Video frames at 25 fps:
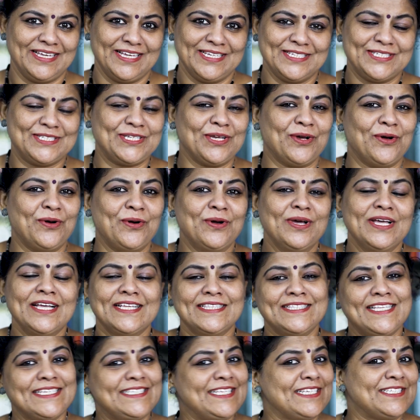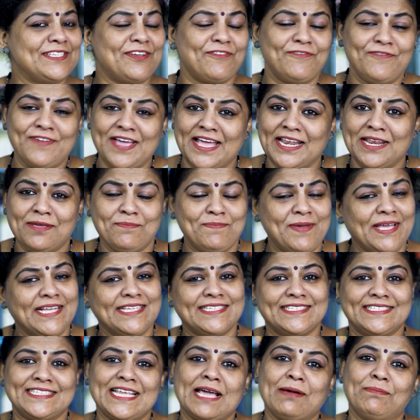So, this is a very big
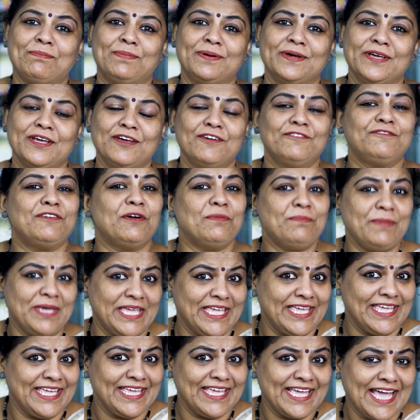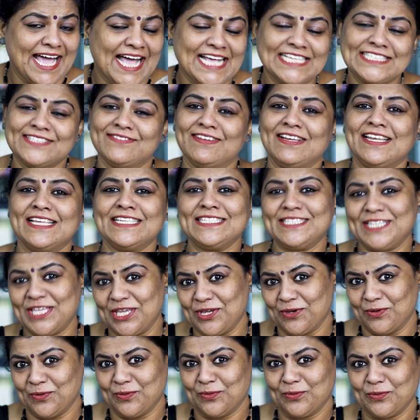step for me as well as
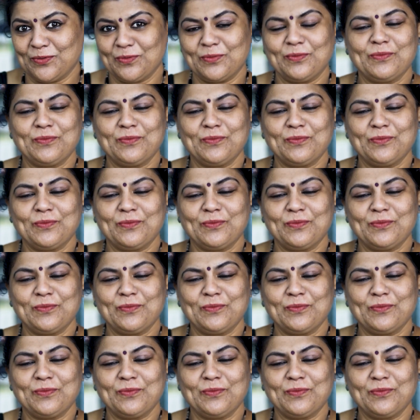you.